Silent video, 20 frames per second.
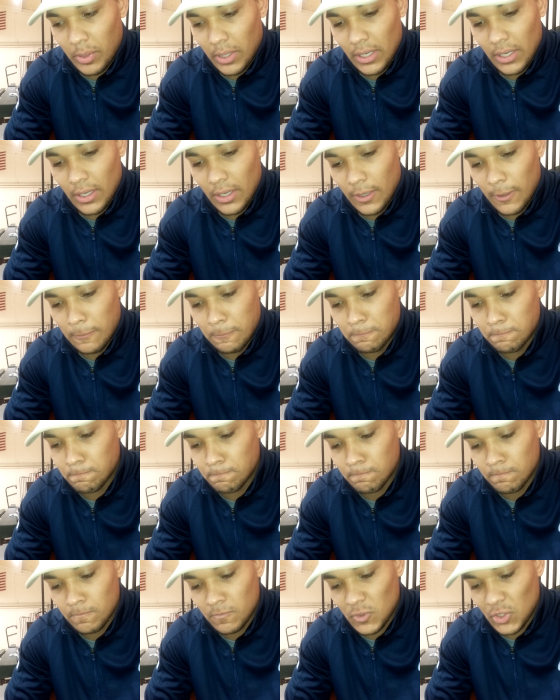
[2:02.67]
But, um,
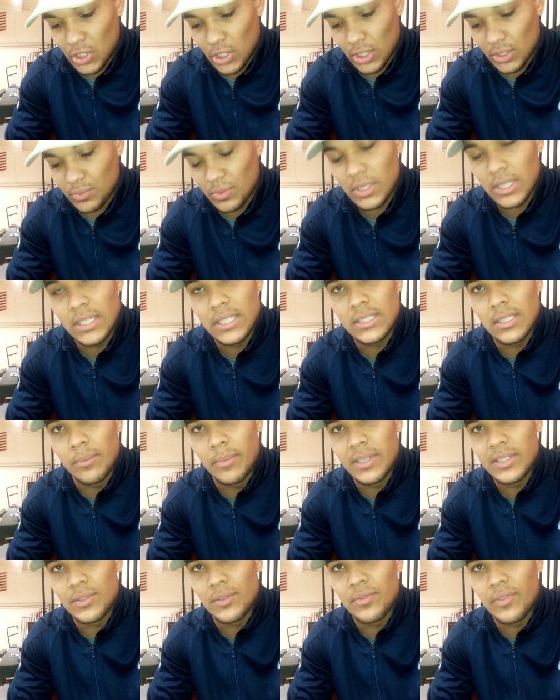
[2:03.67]
you know, it's really just a
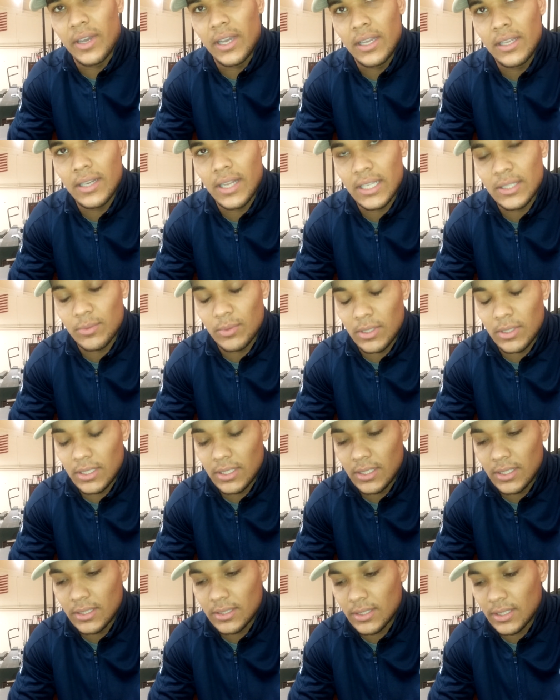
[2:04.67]
mental fight. That's what
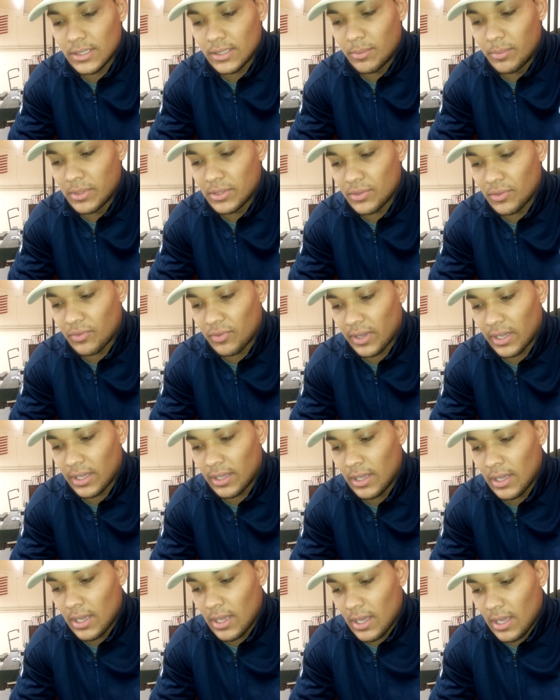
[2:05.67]
it is. It's a mental
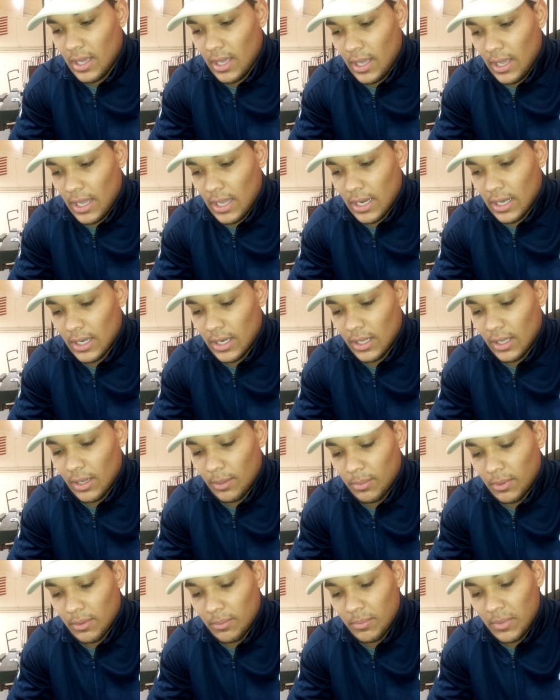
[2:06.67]
fight. And,
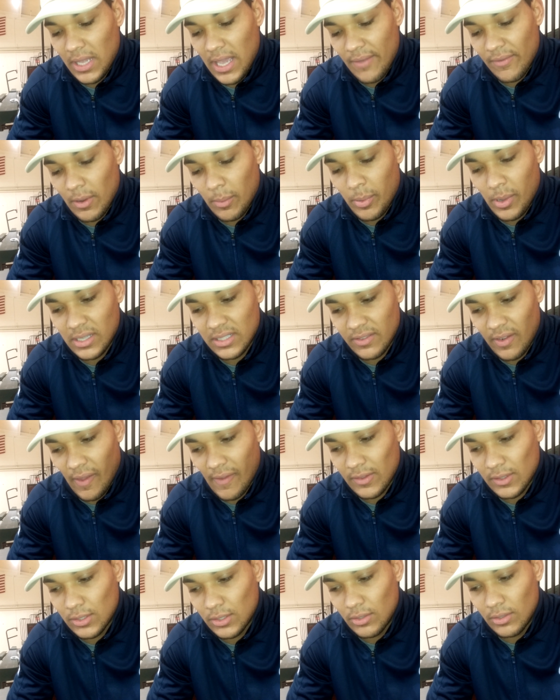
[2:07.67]
uh, but me having a positive
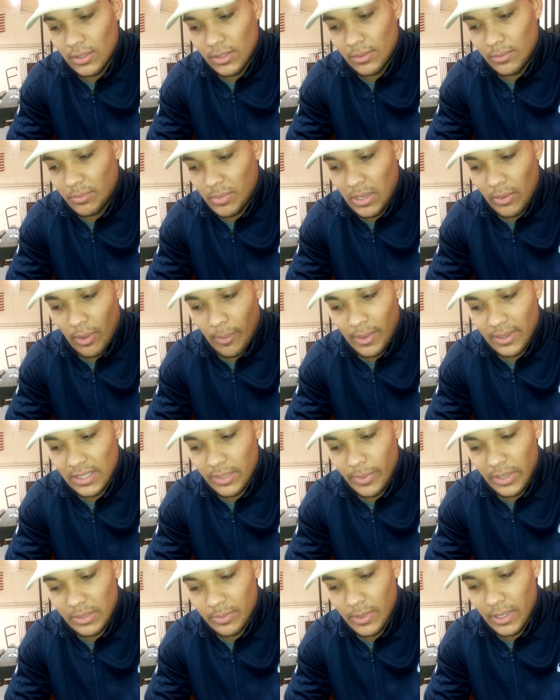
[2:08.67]
attitude and being around my
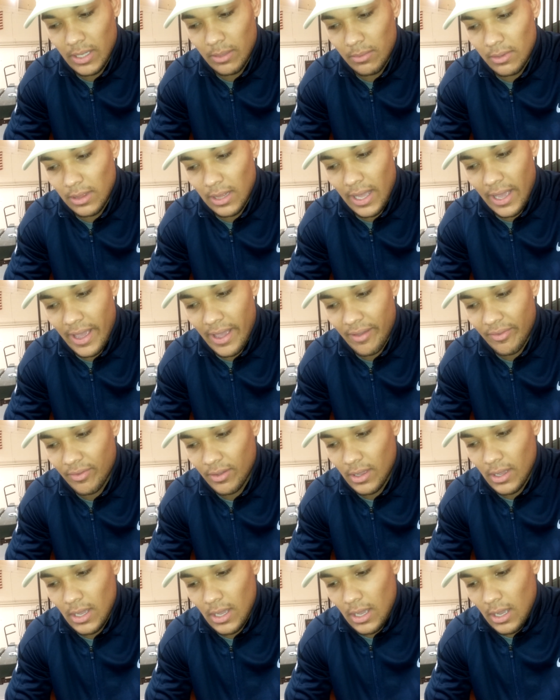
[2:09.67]
teammates making me laugh.
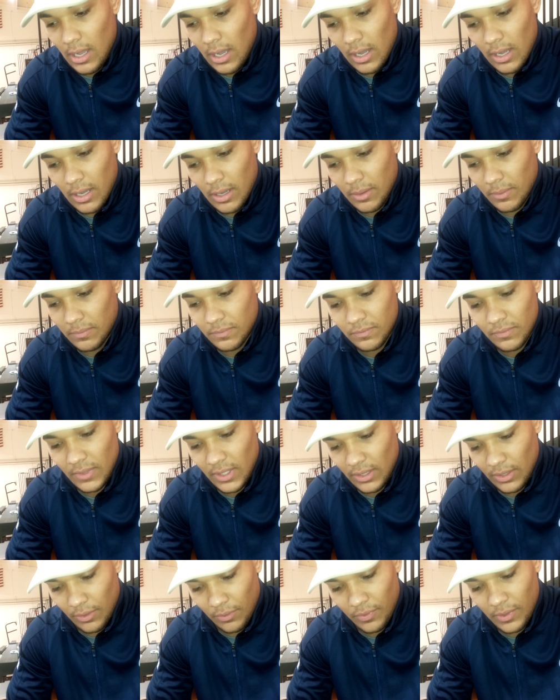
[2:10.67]
Um,
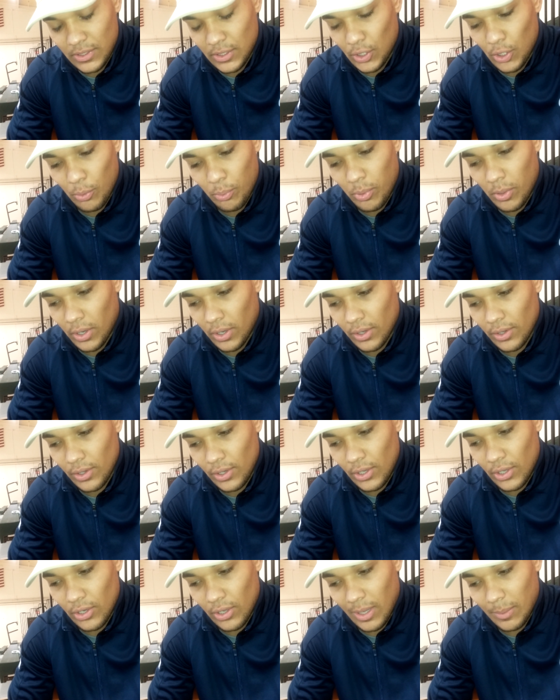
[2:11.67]
the physical part,
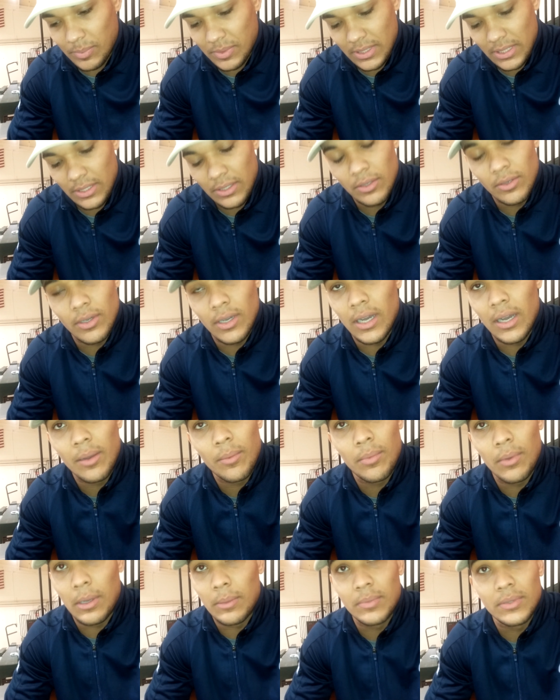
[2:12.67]
you know, I'm still
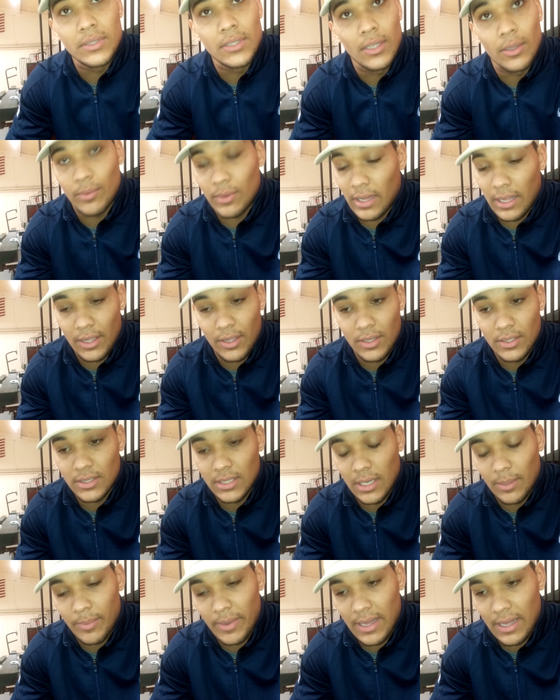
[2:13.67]
up. I'm still up like
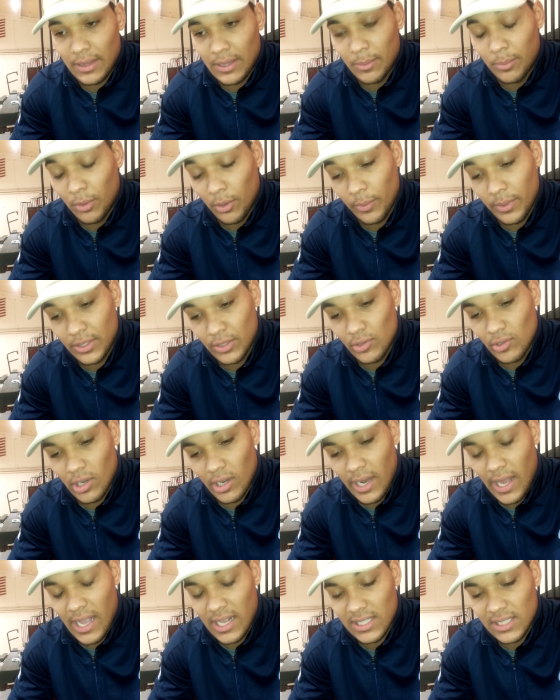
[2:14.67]
this. And I'm at the bowl week doing
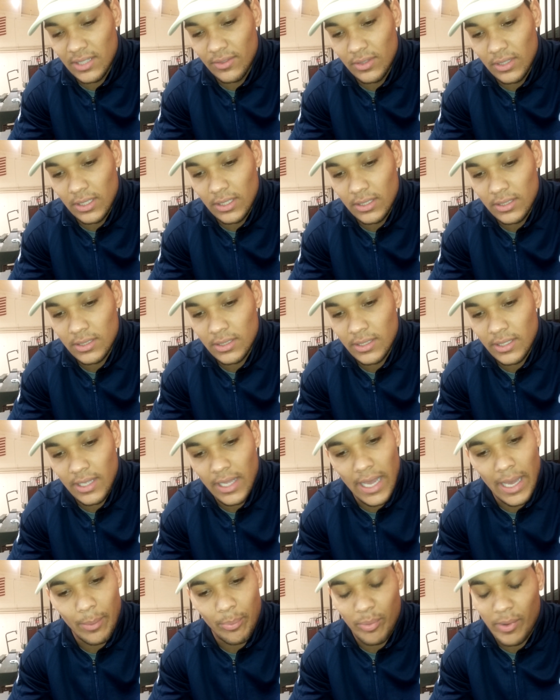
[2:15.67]
all the activities
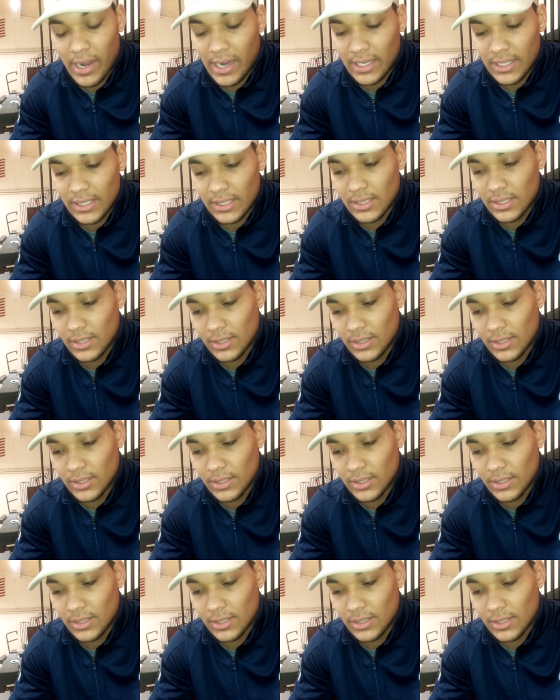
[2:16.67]
mm-hmm. at practice.